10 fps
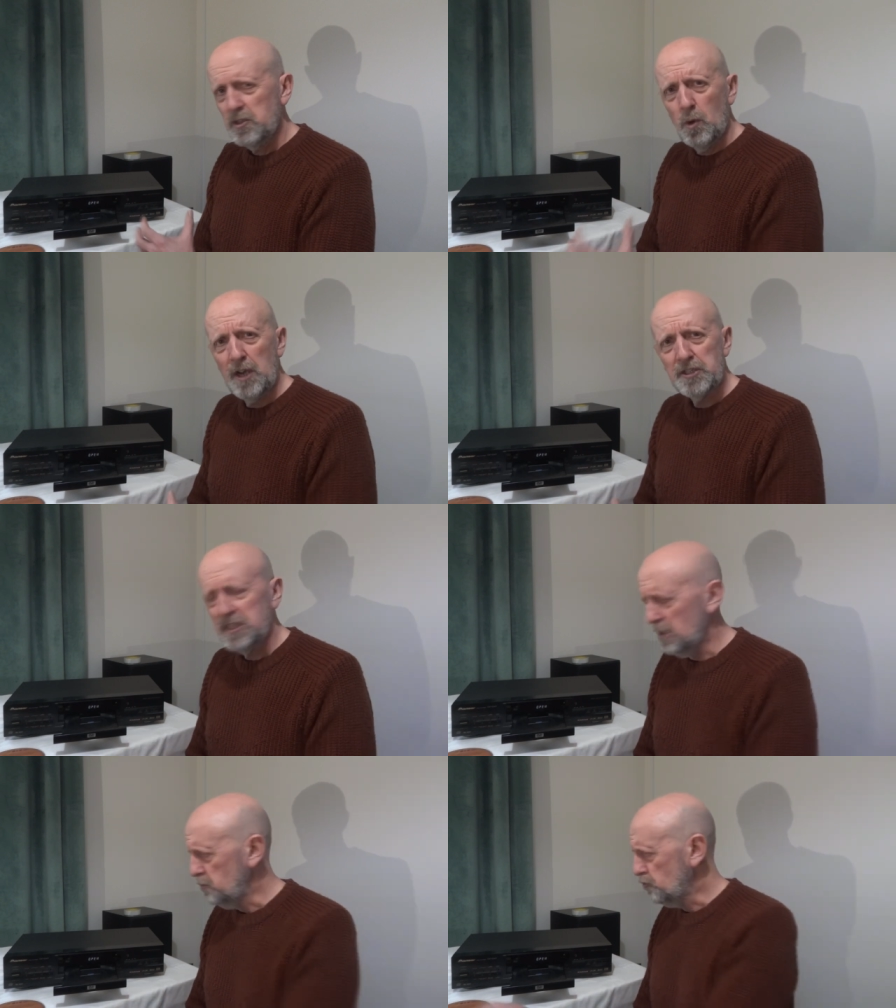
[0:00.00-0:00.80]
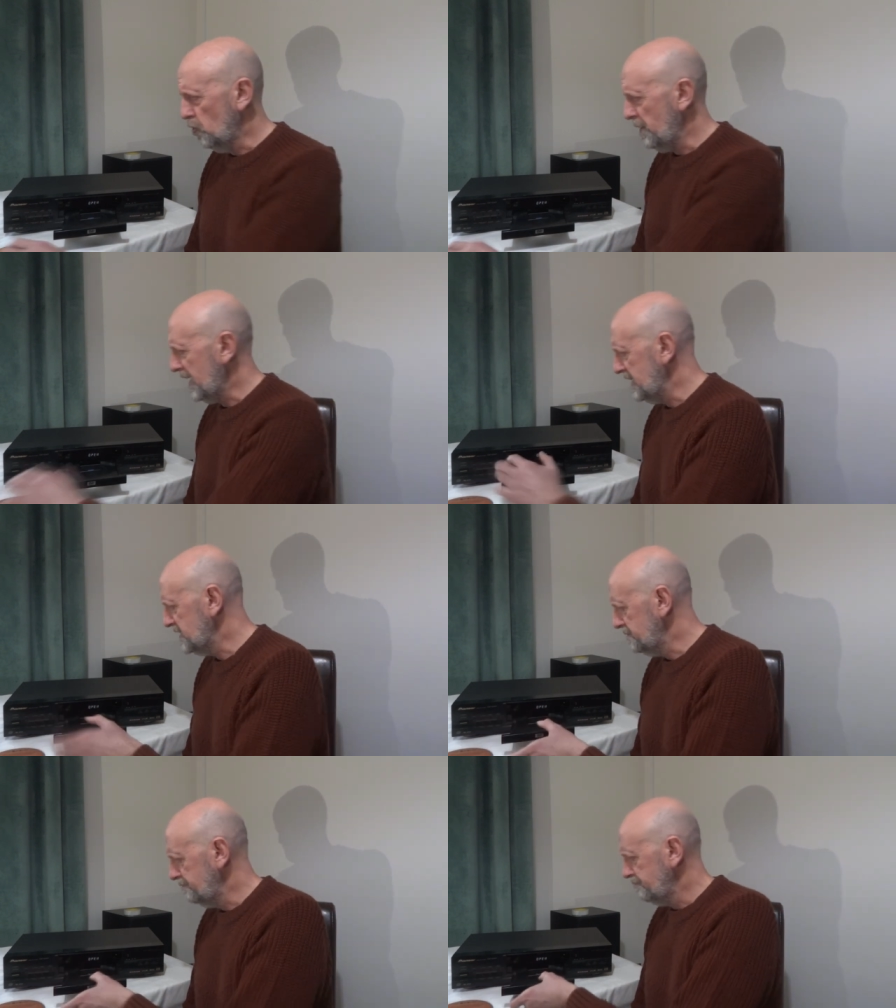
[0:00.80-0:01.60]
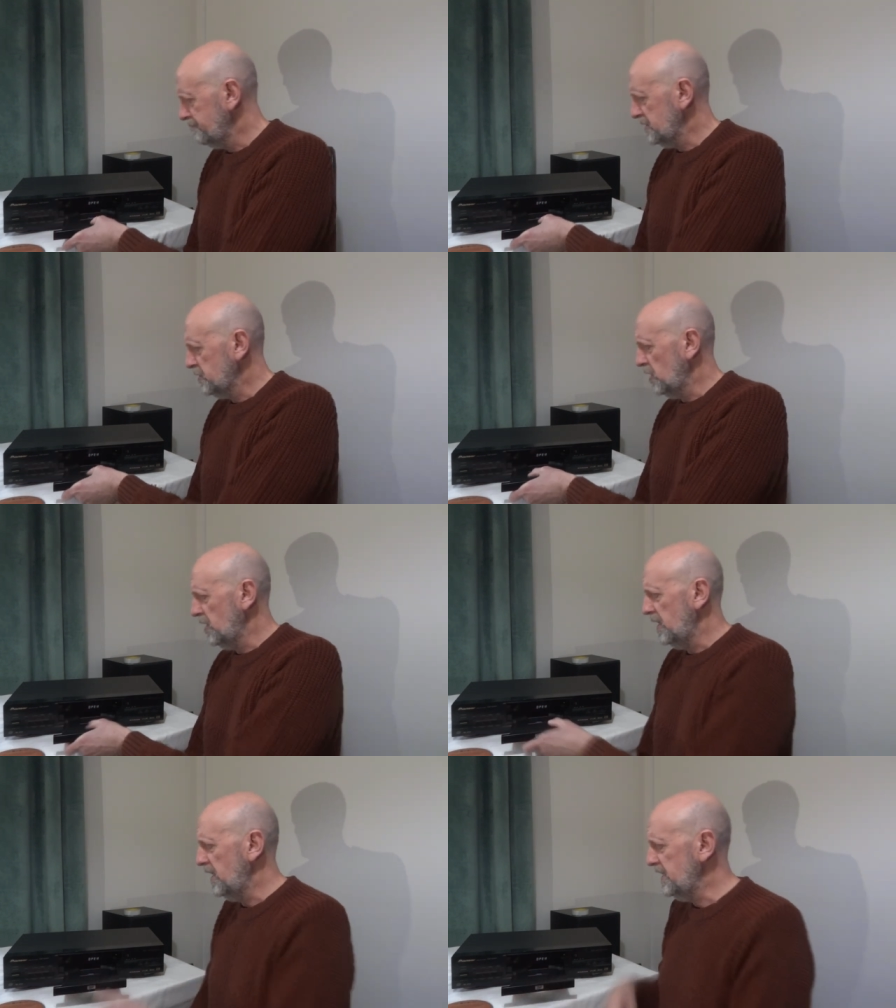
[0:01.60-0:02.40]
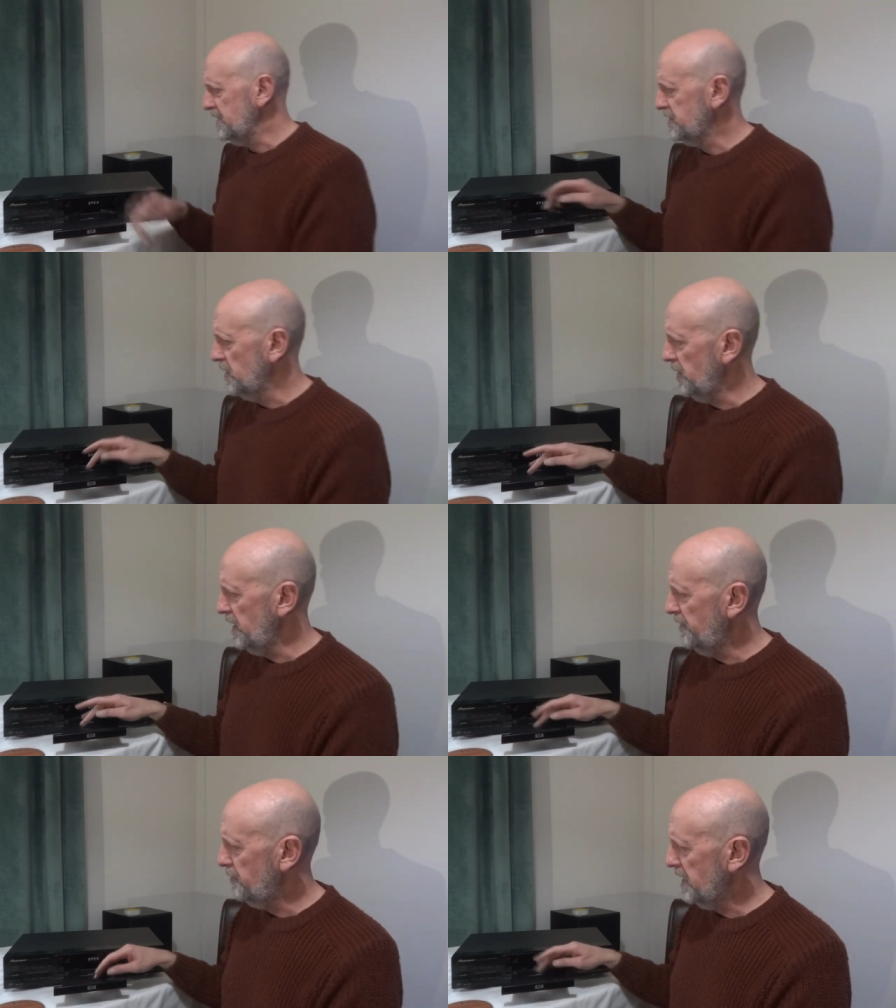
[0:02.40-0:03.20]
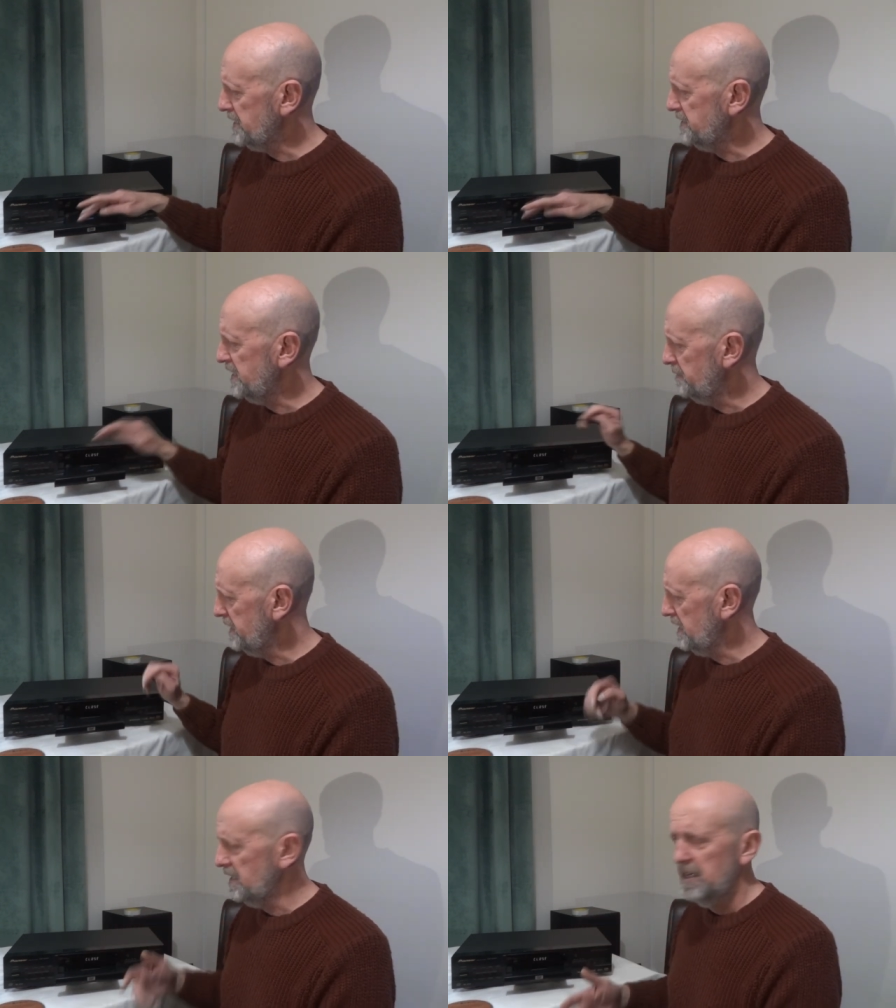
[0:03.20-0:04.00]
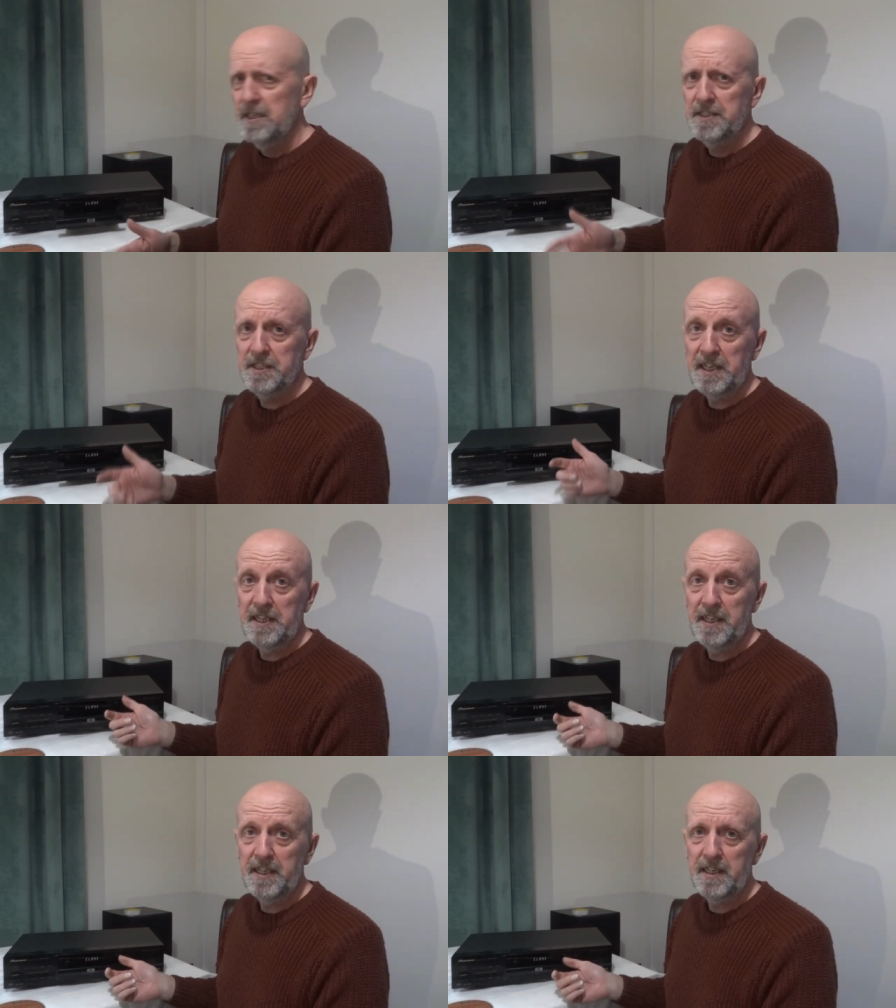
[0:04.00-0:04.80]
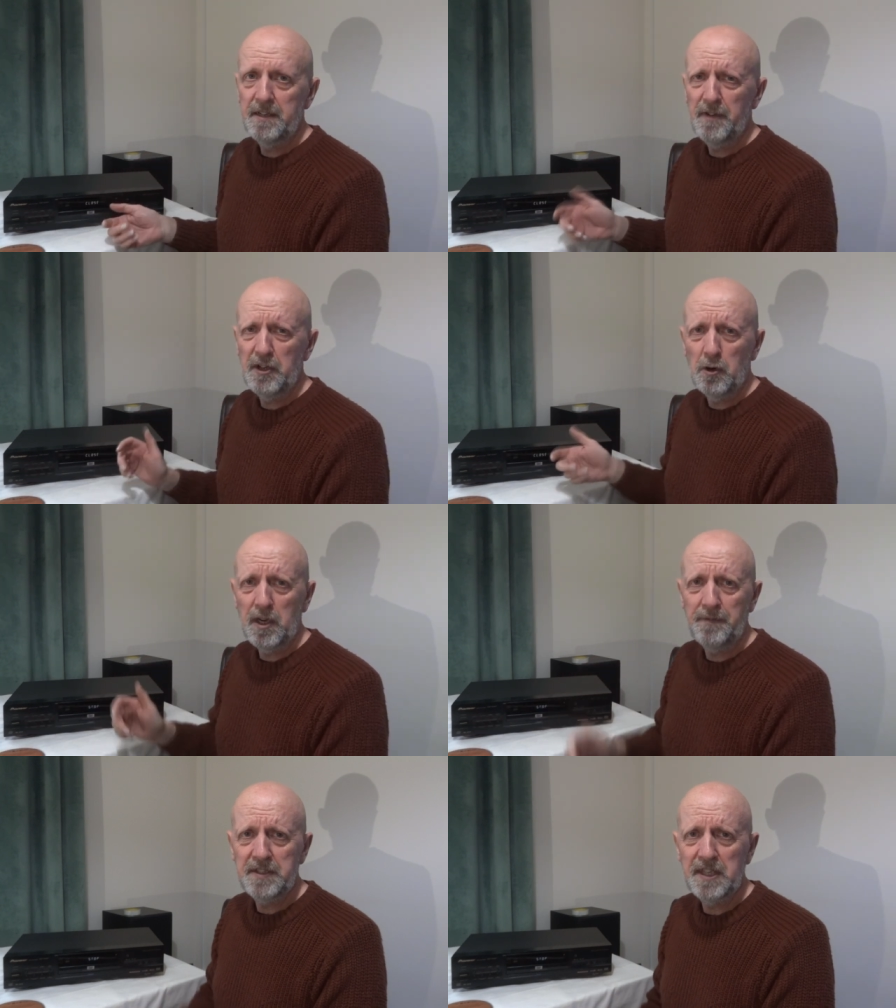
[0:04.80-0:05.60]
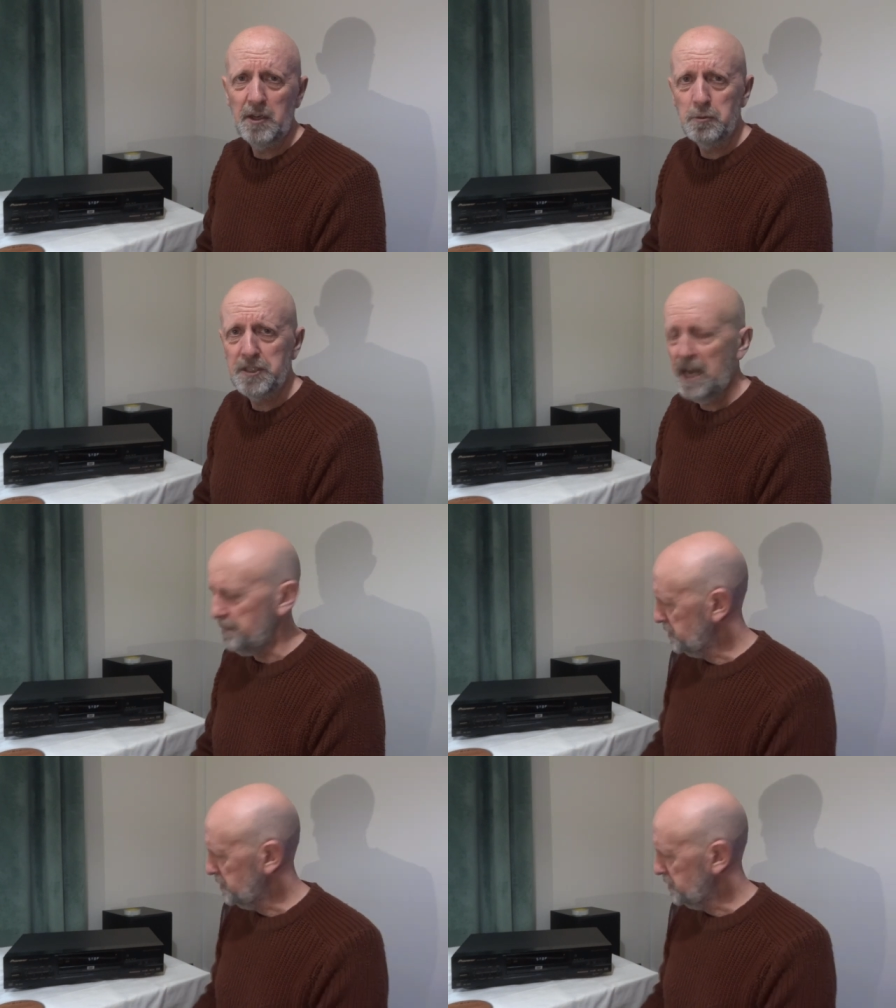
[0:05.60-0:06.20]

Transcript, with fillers: Quite a slow draw mechanism. It's got a, an insert here for an eight centimetre C D, and you've only got to give this a little tap.